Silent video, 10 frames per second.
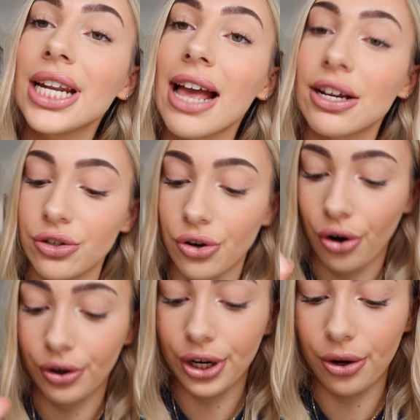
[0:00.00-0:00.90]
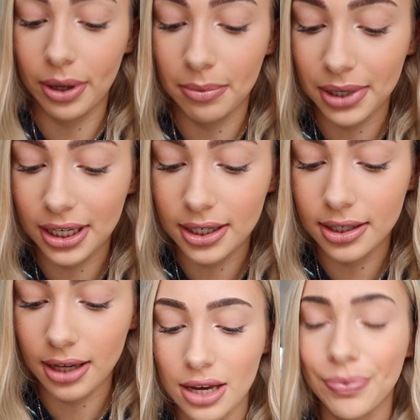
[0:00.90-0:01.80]
an extra Oreo in
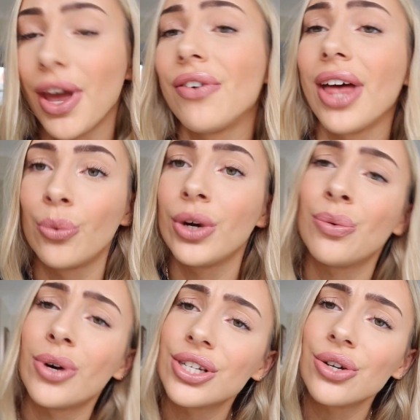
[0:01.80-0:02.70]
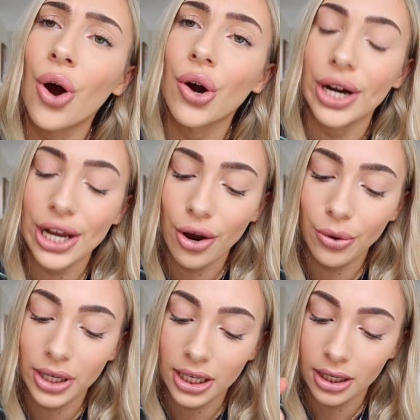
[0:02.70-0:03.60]
because I feel like it wasn't
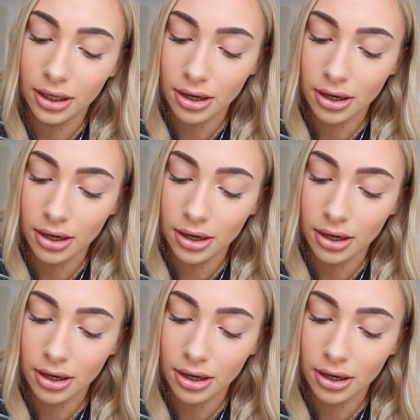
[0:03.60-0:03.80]
Oreo-y